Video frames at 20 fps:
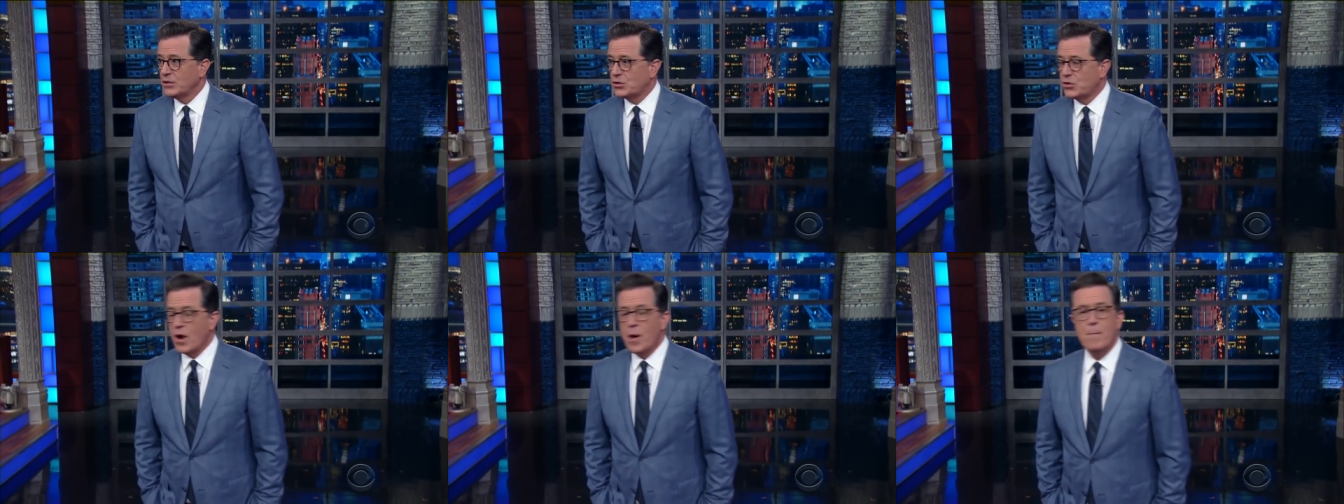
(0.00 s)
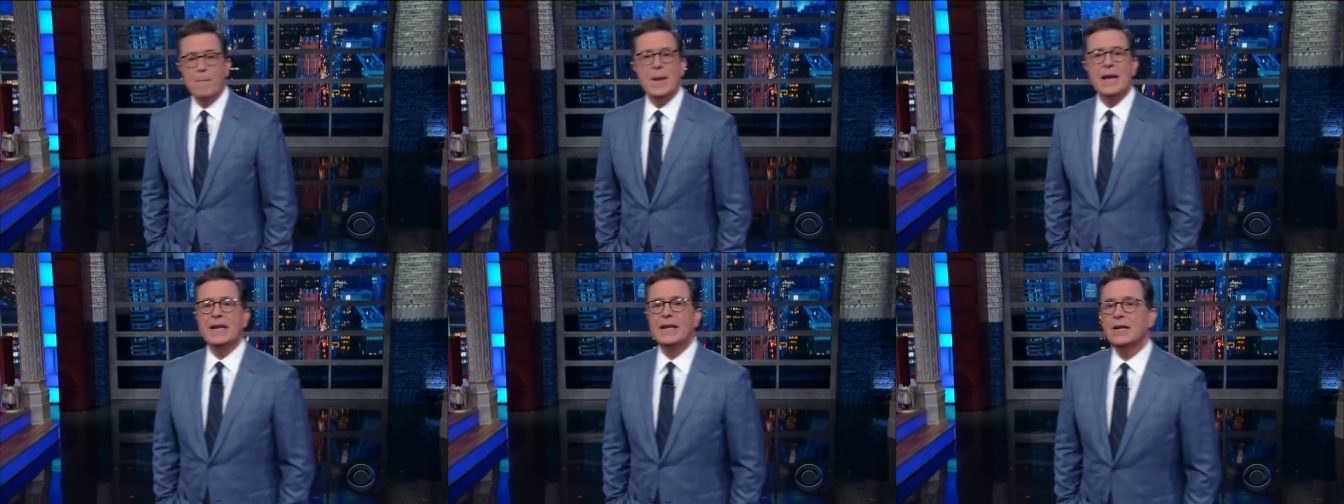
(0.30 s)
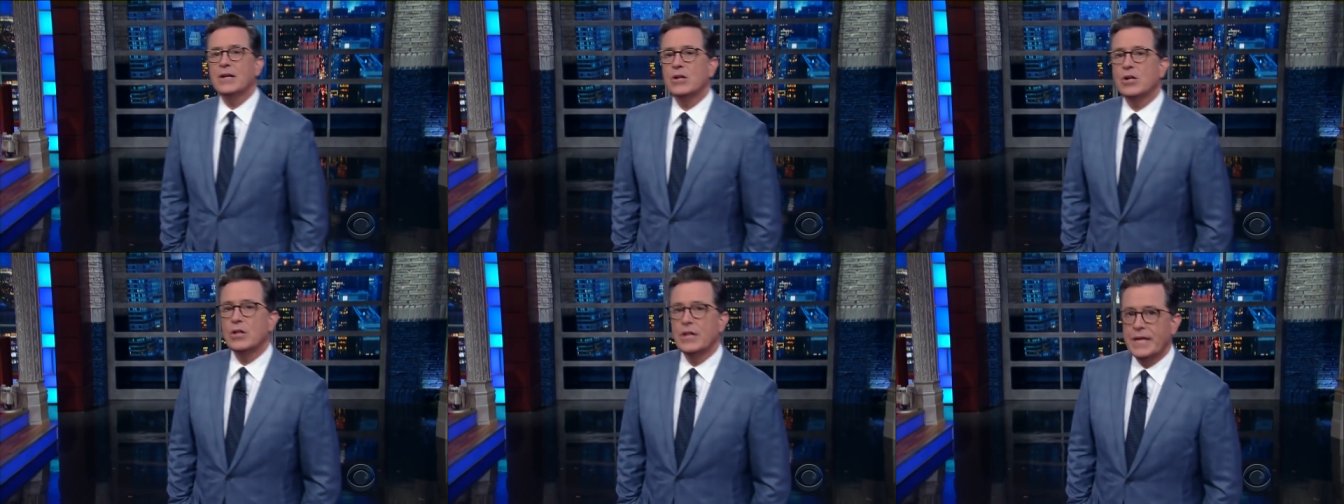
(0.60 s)
Trump made
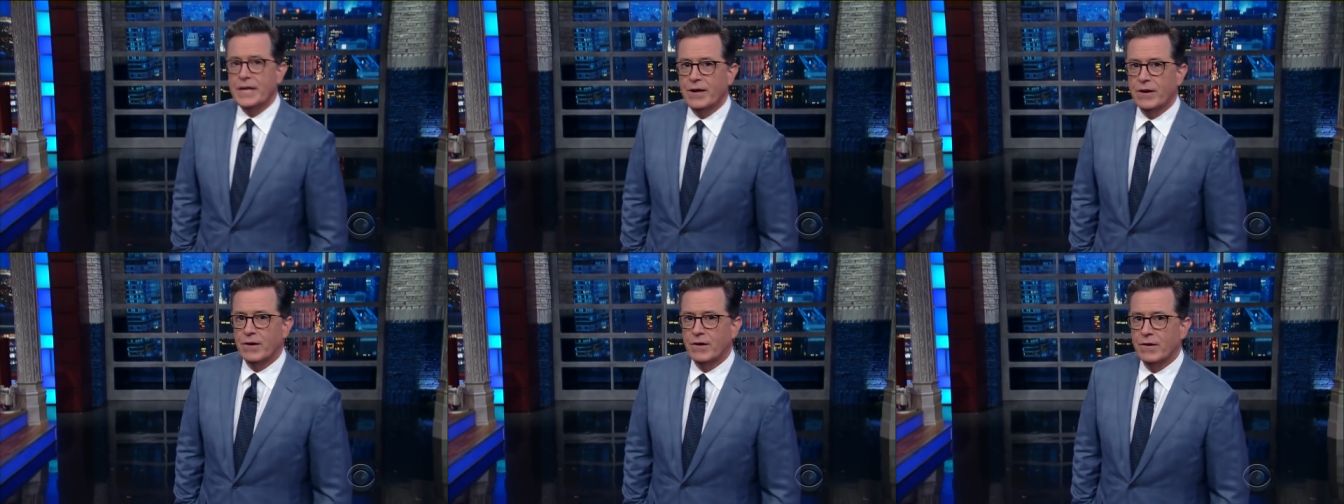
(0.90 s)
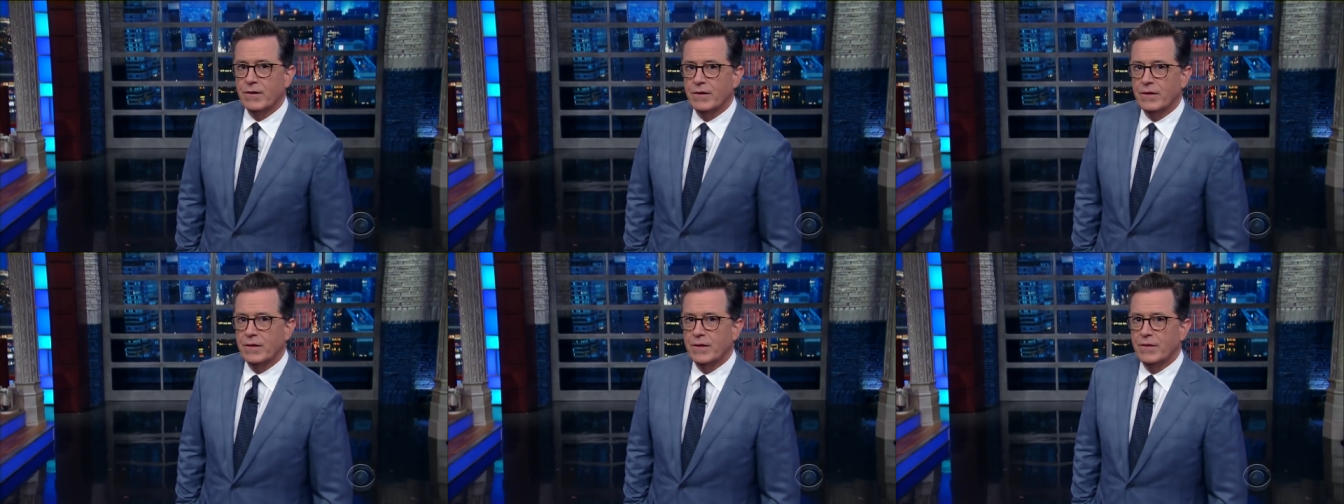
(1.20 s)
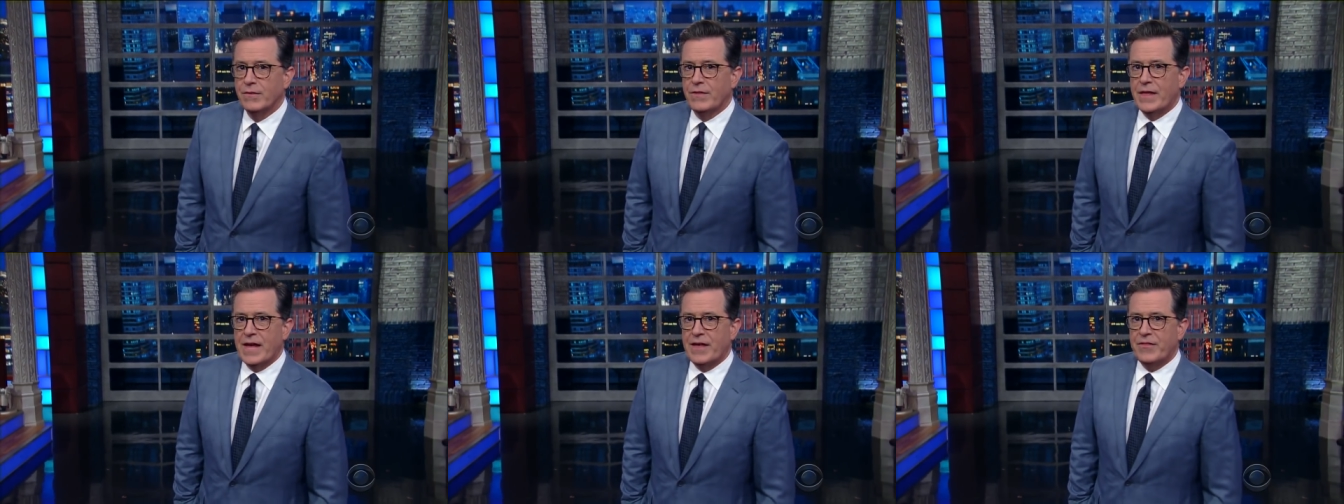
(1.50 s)
it clear
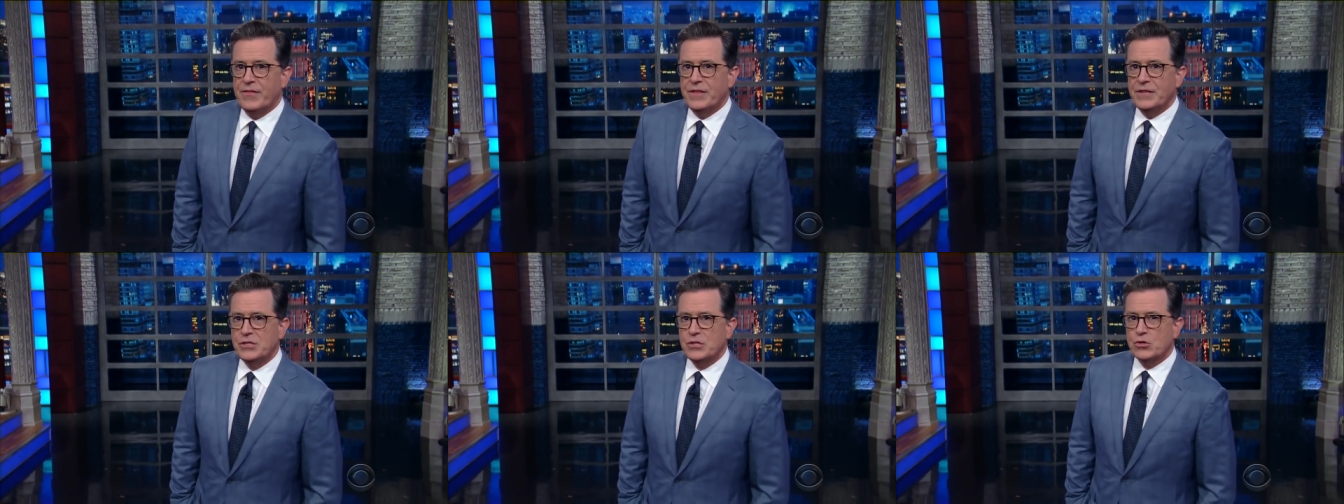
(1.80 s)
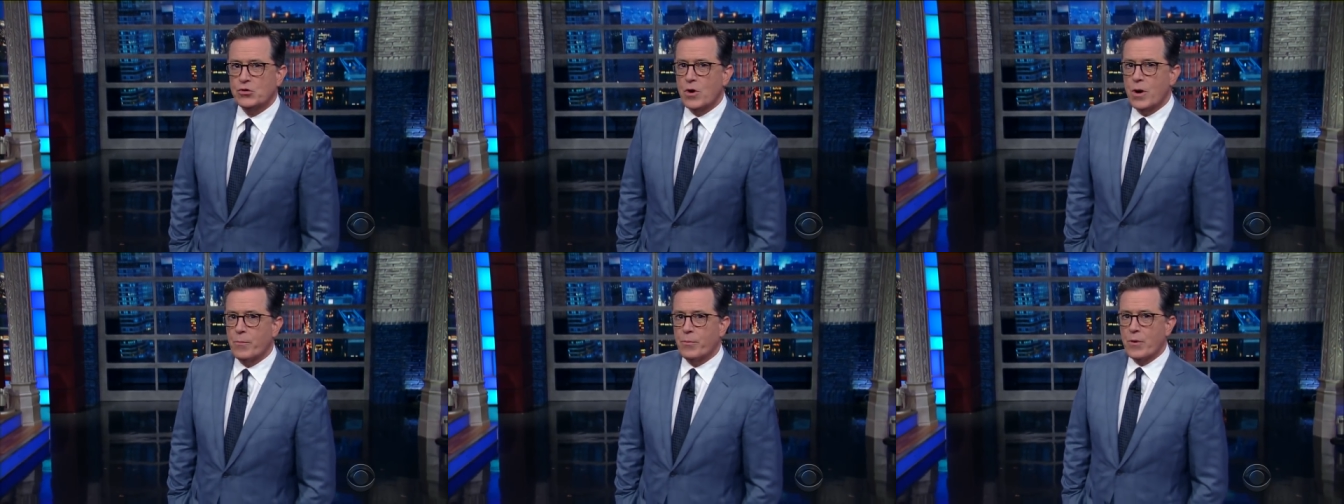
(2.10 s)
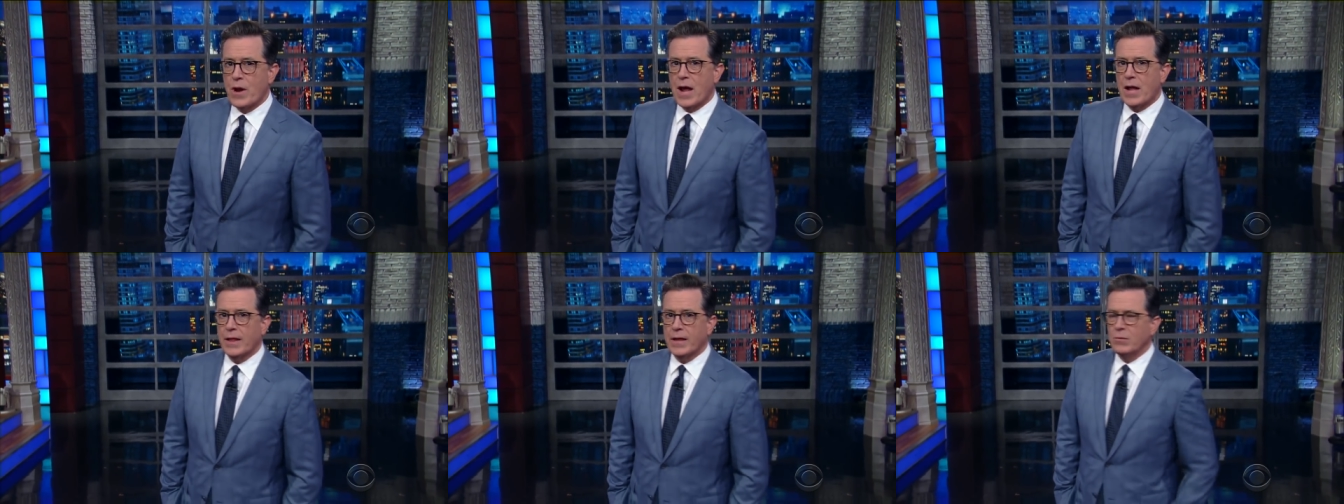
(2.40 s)
that this Trump
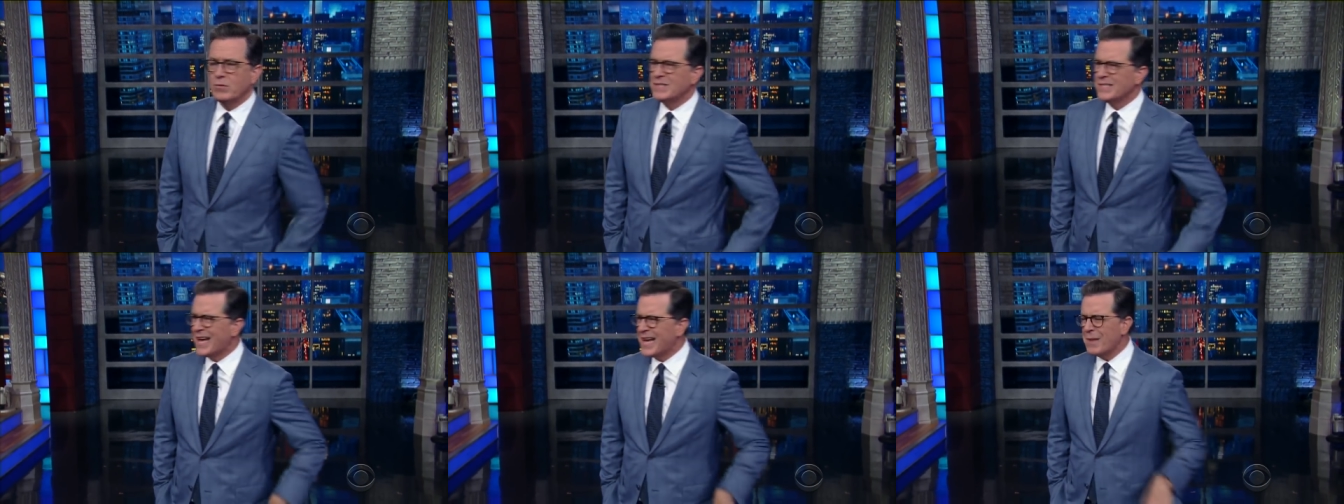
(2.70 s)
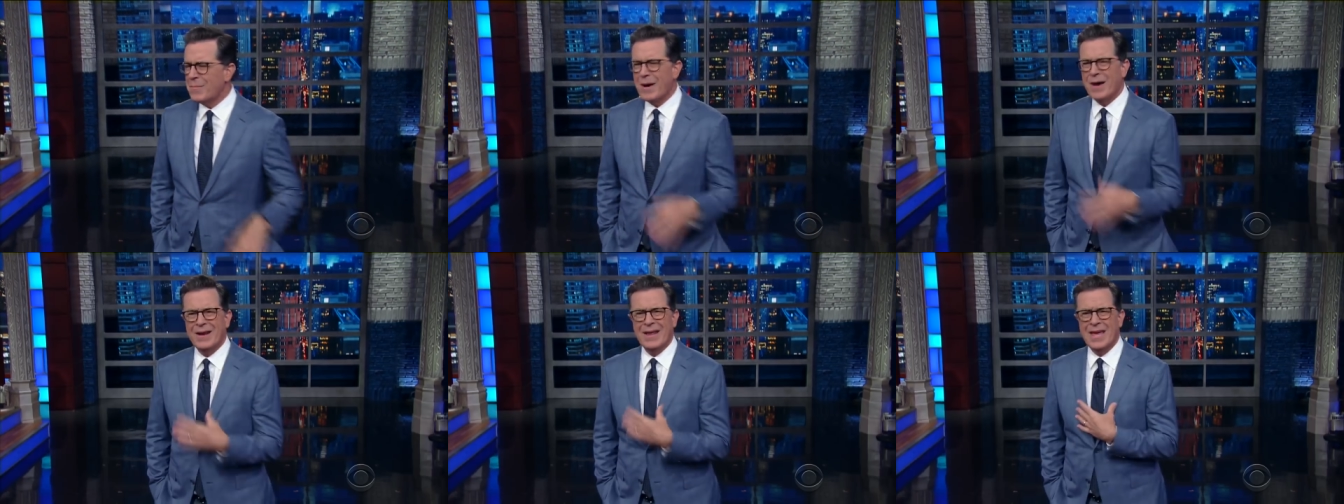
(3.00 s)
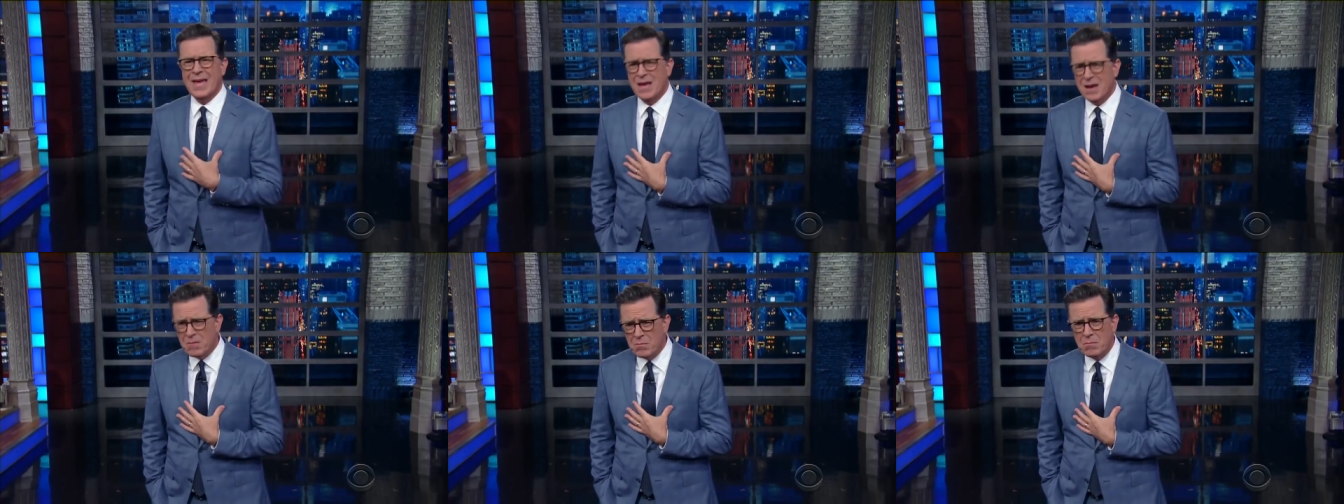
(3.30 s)
rally was not about
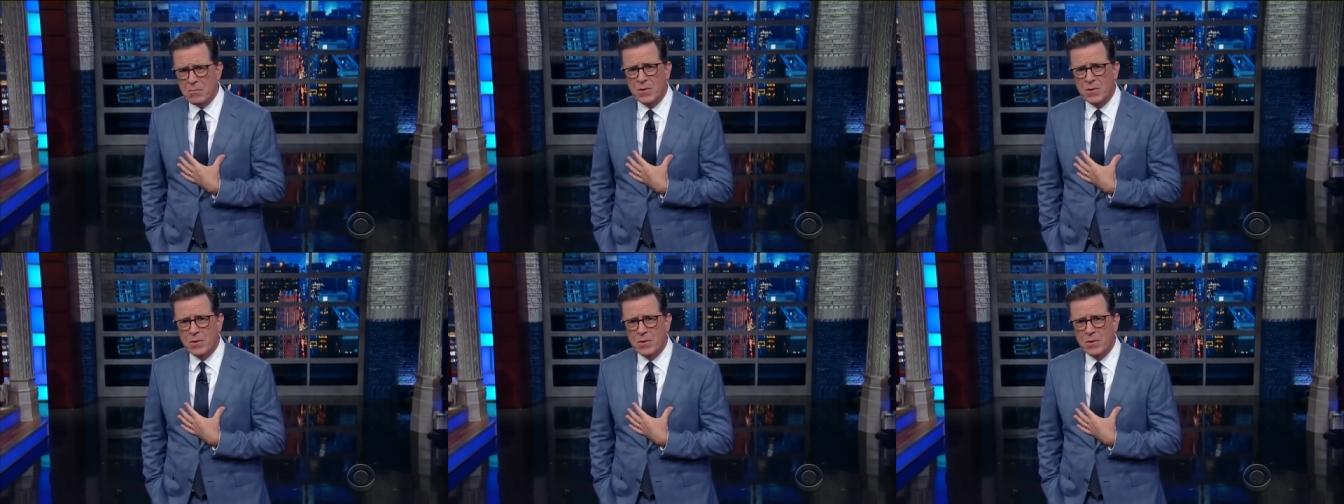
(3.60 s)
him.